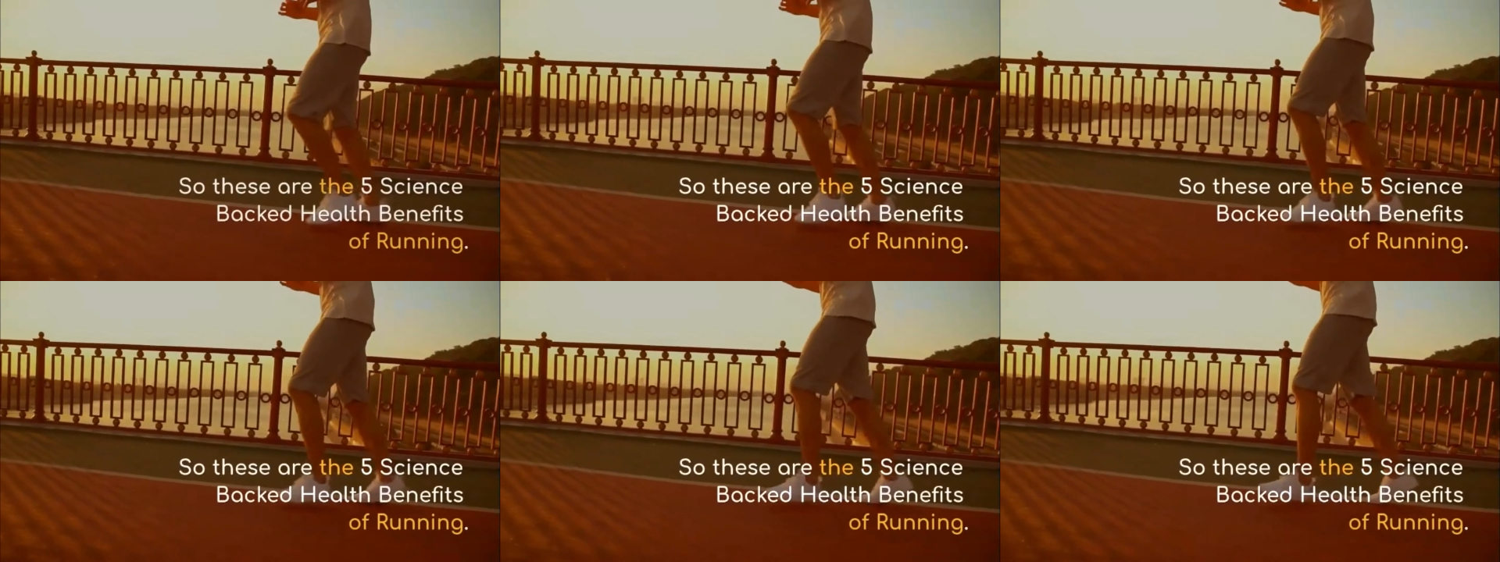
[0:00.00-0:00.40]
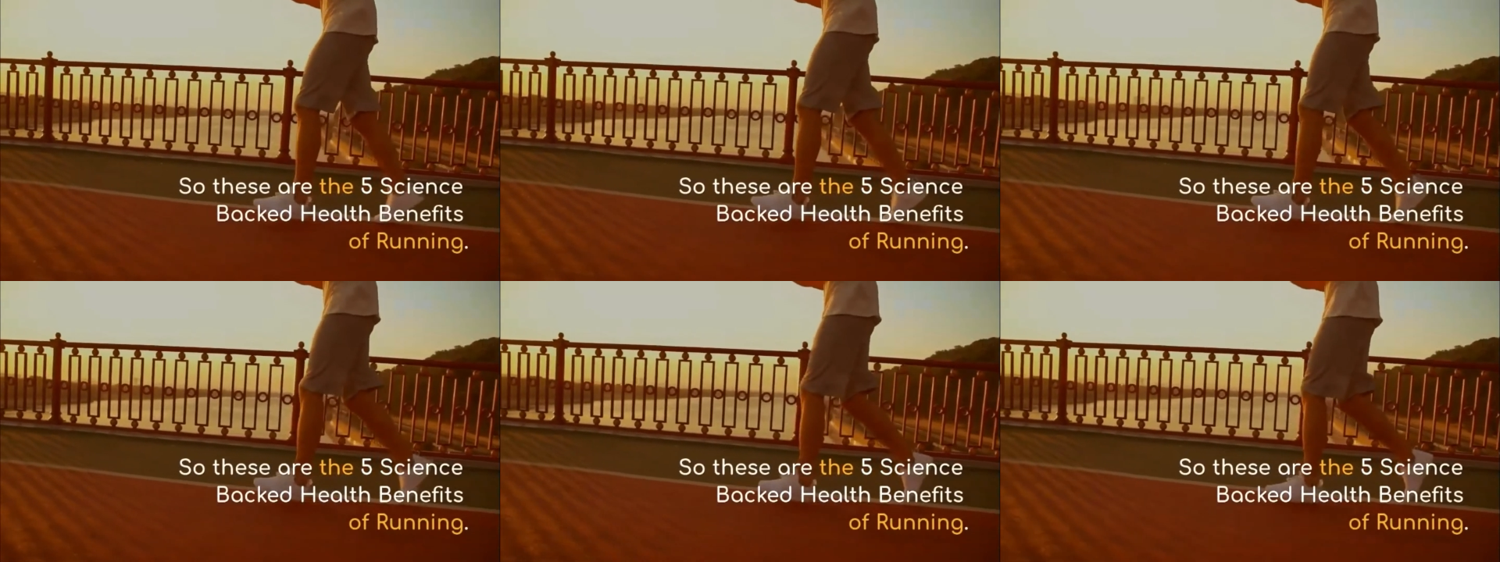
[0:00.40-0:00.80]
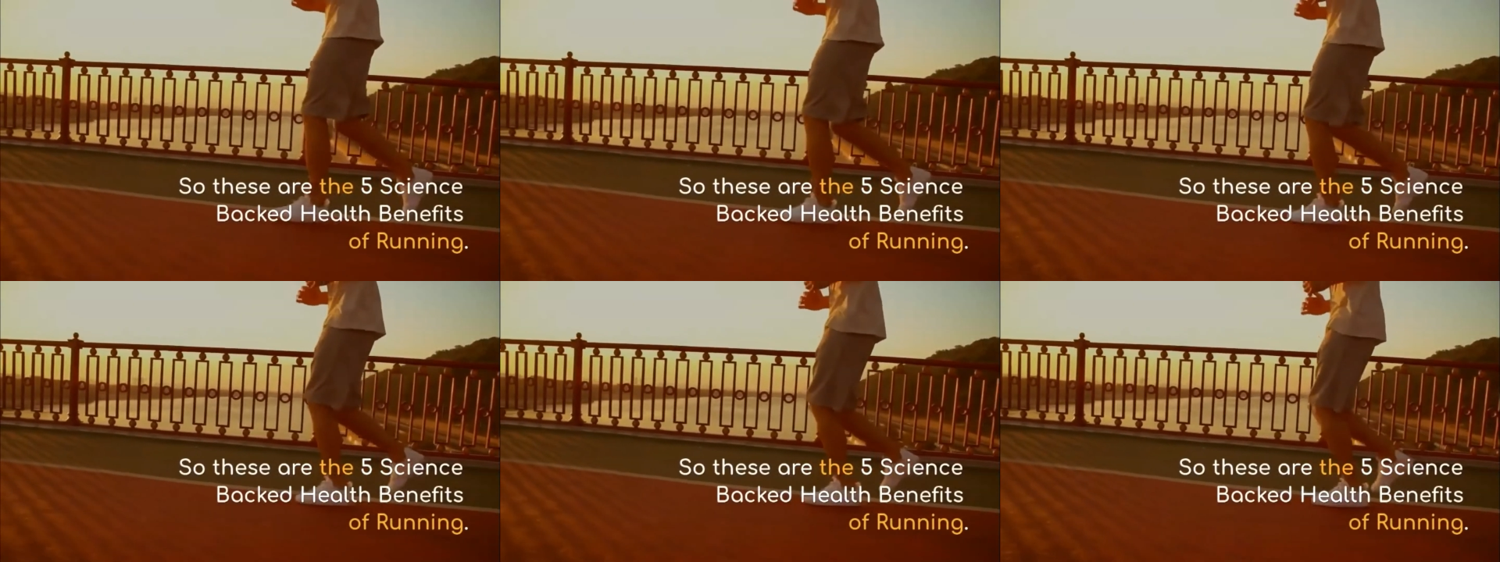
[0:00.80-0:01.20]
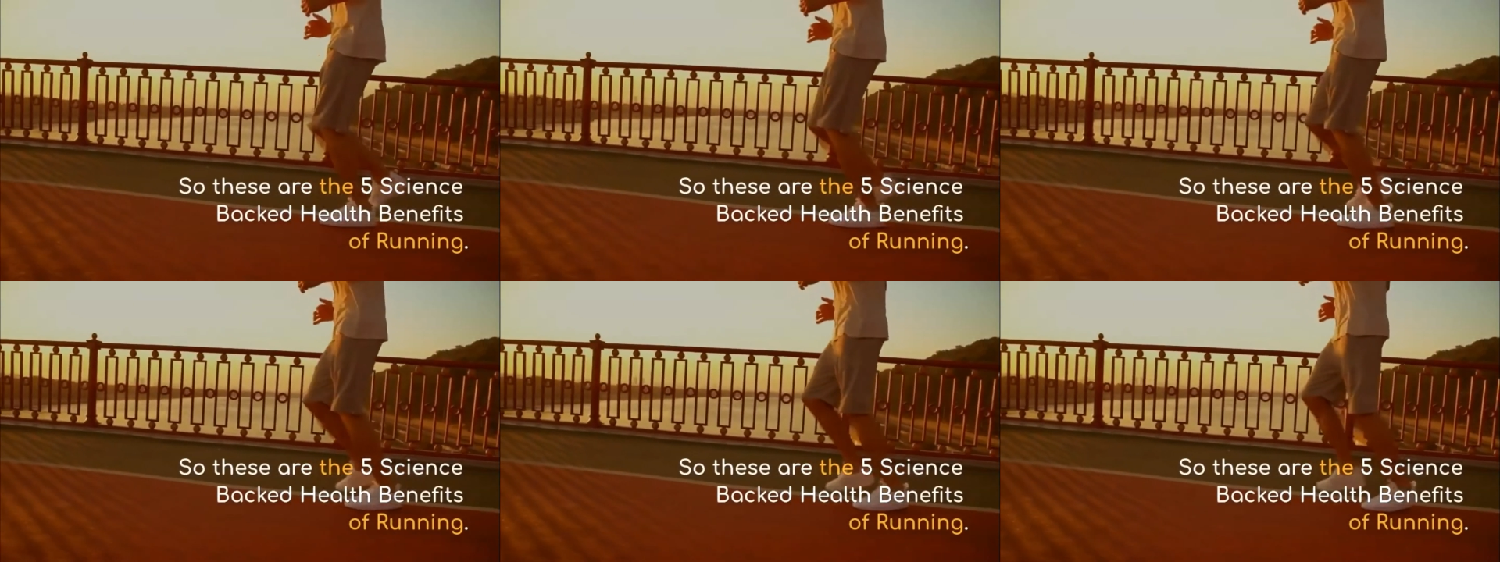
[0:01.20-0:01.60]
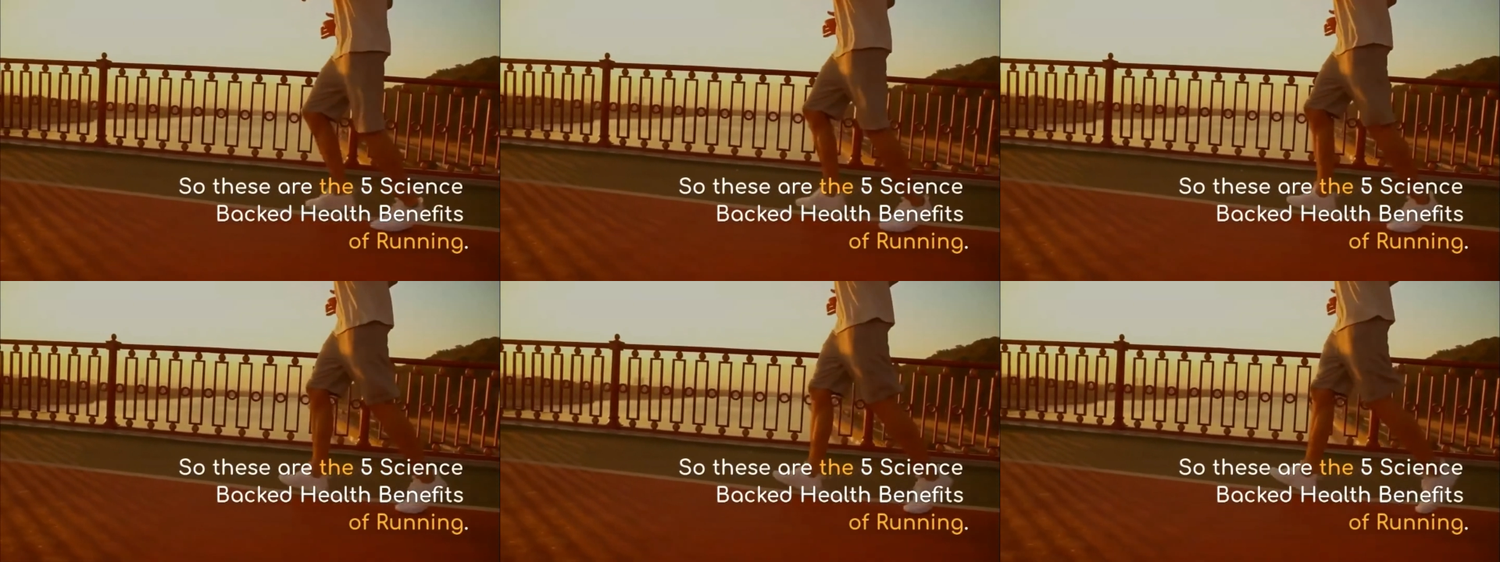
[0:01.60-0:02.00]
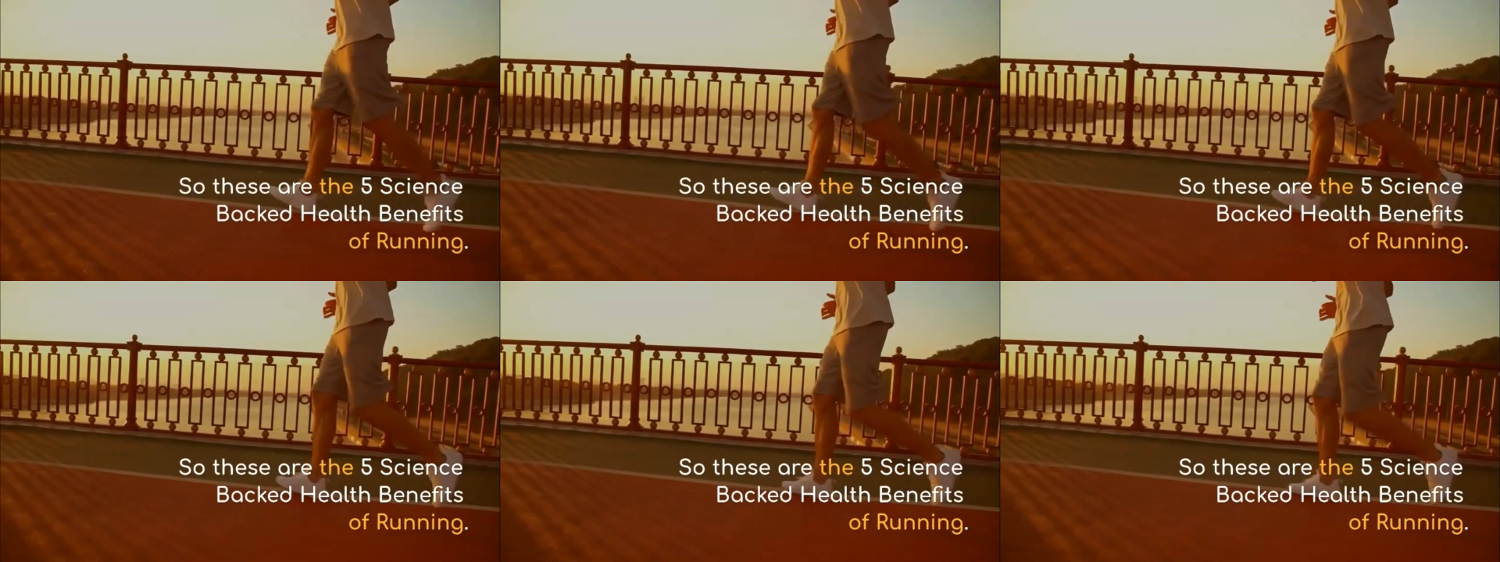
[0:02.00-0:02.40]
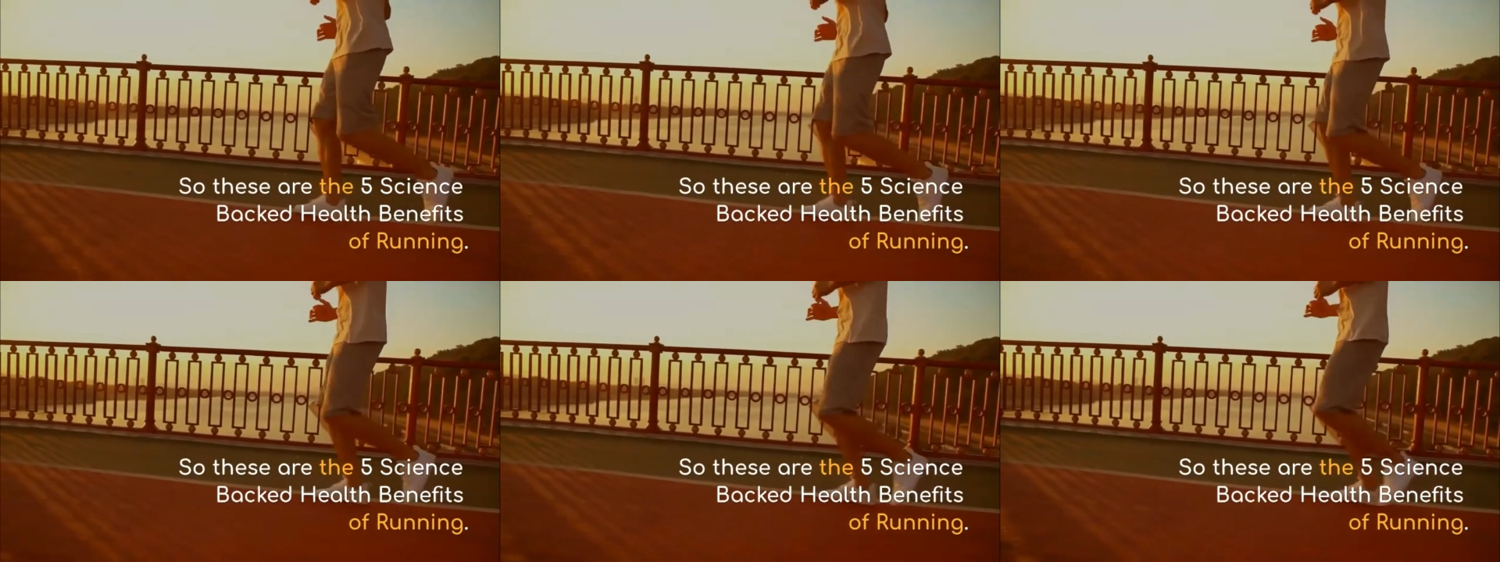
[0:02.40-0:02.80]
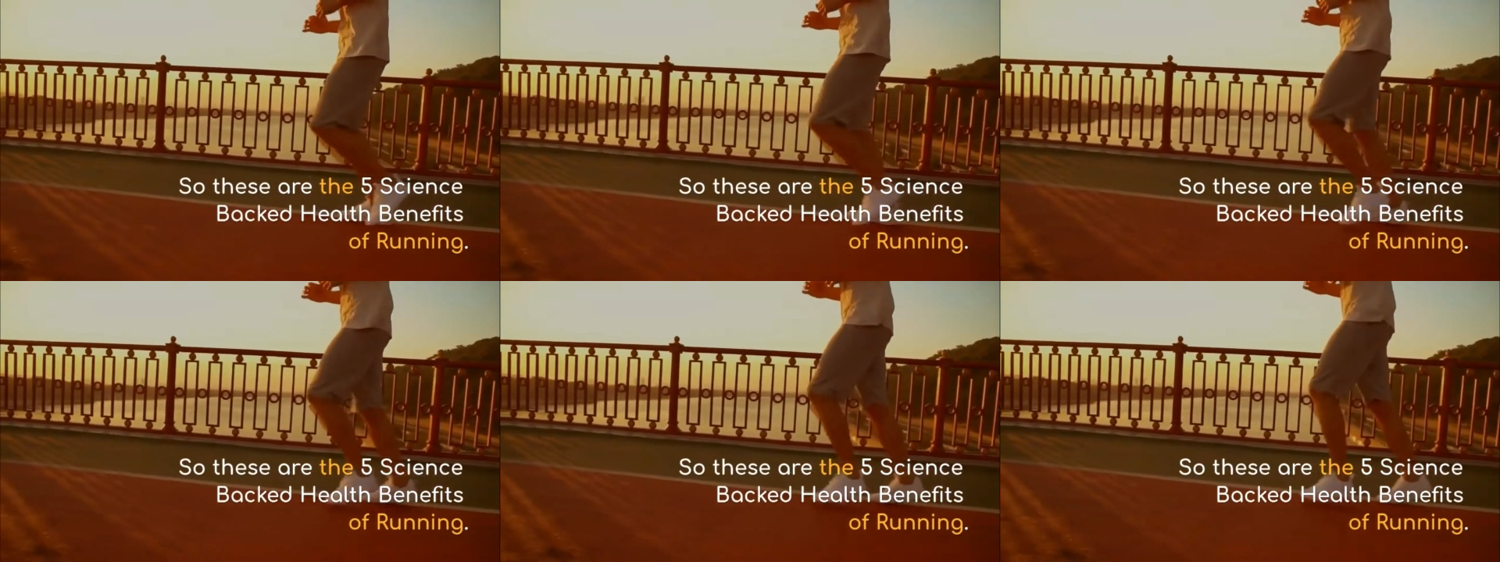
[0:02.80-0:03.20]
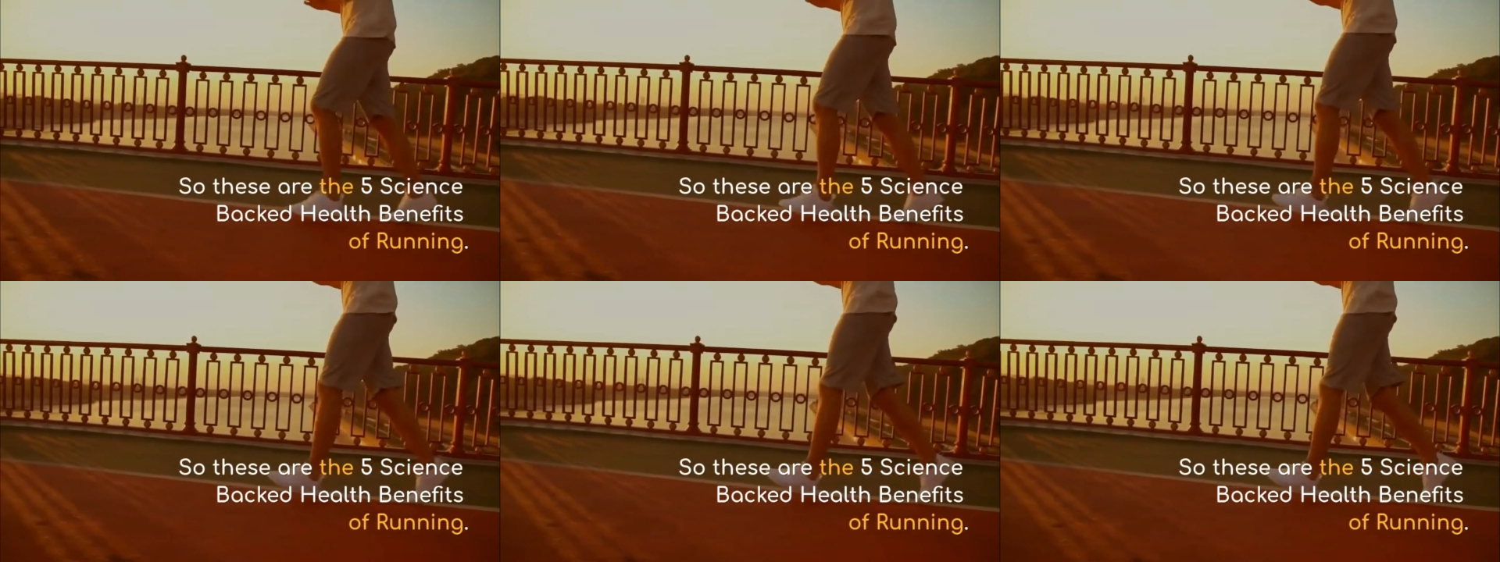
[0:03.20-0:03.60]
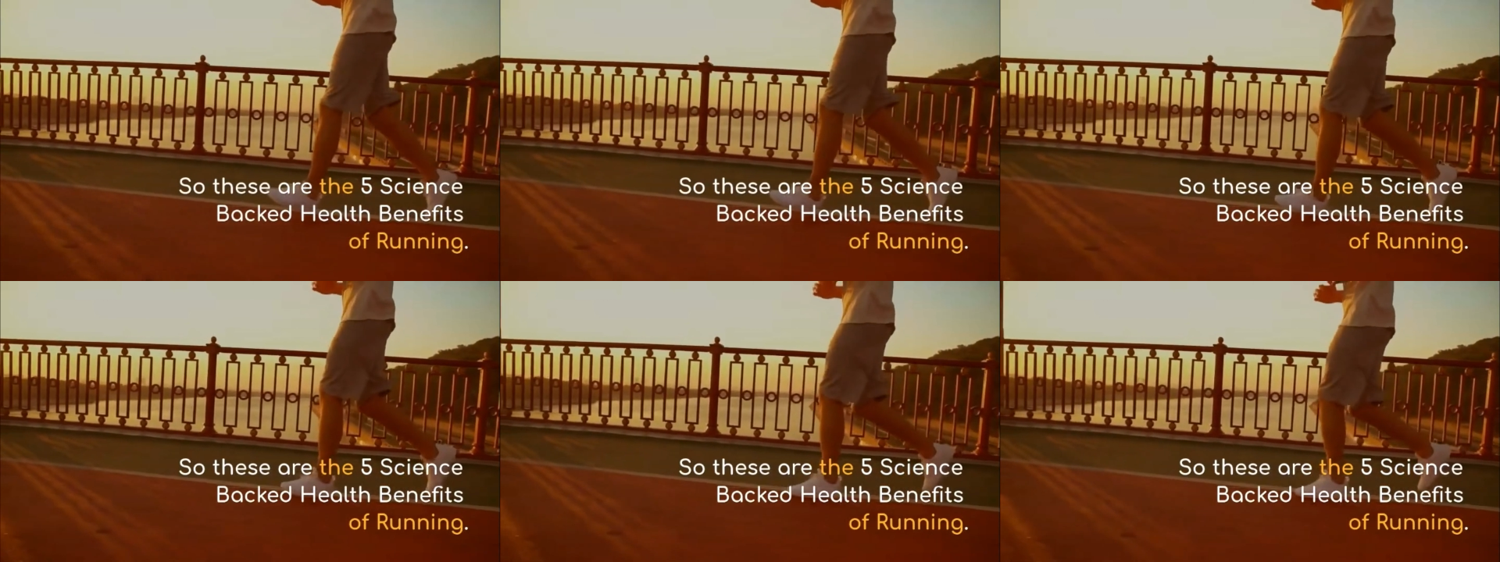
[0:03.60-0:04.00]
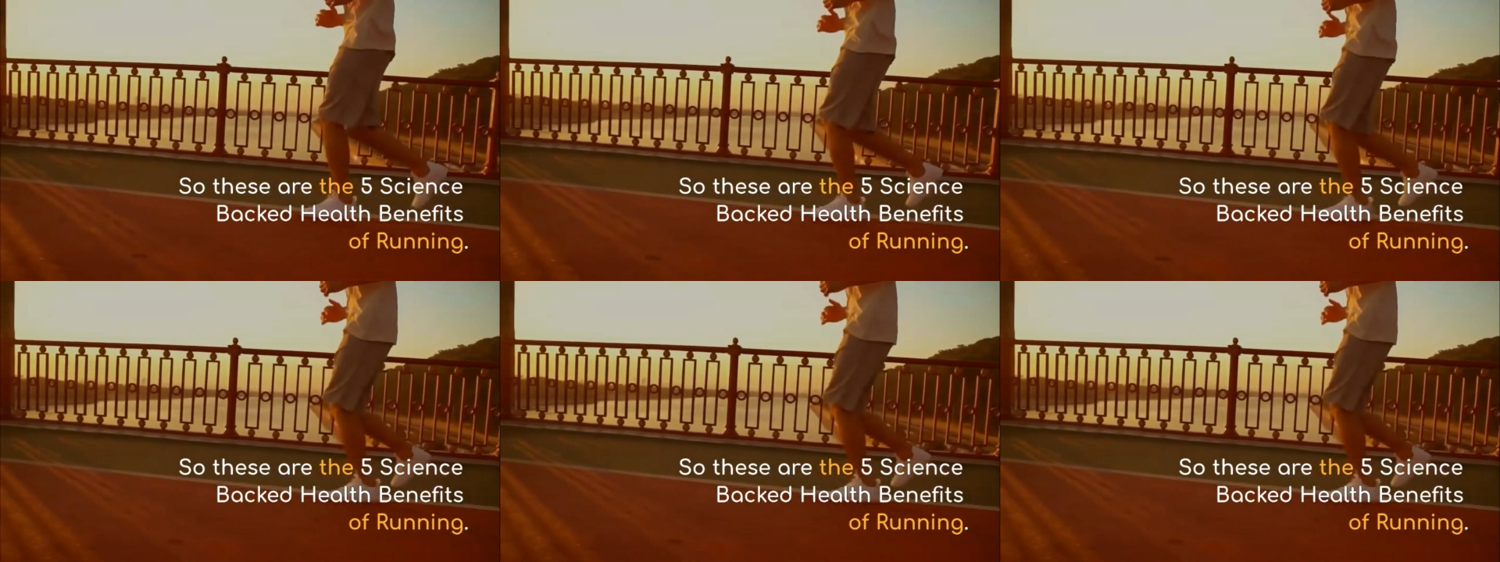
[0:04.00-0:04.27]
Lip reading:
Nobody's mouth can be seen.